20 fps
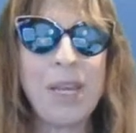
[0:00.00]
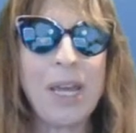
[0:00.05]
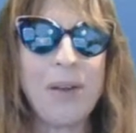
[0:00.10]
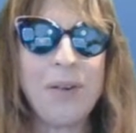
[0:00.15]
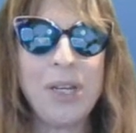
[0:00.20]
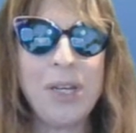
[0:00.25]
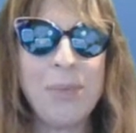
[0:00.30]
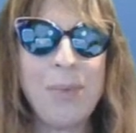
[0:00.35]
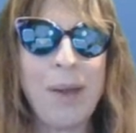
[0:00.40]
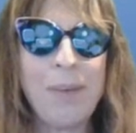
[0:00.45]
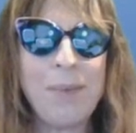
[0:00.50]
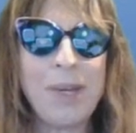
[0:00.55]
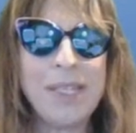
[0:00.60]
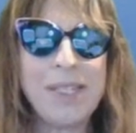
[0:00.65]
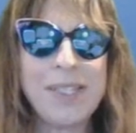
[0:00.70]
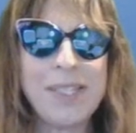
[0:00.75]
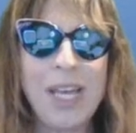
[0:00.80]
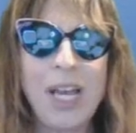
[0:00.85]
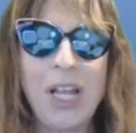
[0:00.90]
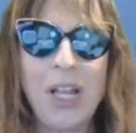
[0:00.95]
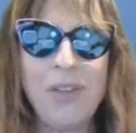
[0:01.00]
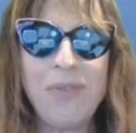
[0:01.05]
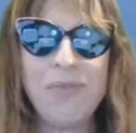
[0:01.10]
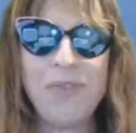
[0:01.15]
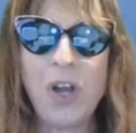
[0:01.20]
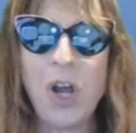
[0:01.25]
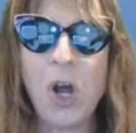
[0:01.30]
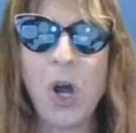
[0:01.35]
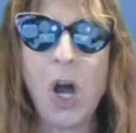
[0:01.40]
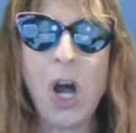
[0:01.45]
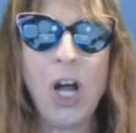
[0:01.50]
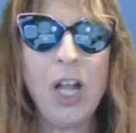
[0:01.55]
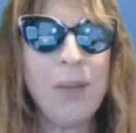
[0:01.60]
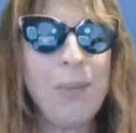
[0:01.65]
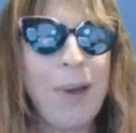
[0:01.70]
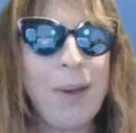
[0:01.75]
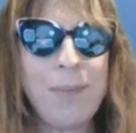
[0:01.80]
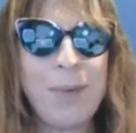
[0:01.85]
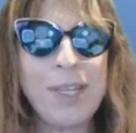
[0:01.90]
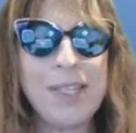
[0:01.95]
down here by myself, all
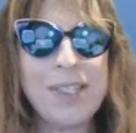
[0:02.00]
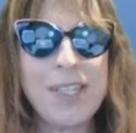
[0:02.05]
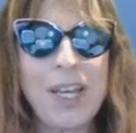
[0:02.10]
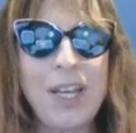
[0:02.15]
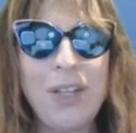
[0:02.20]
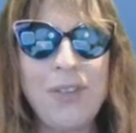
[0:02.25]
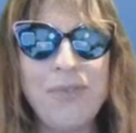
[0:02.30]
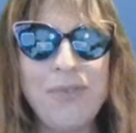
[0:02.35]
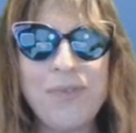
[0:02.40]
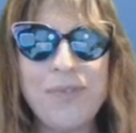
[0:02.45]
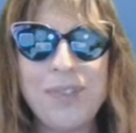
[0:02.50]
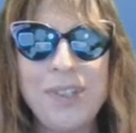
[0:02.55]
by myself.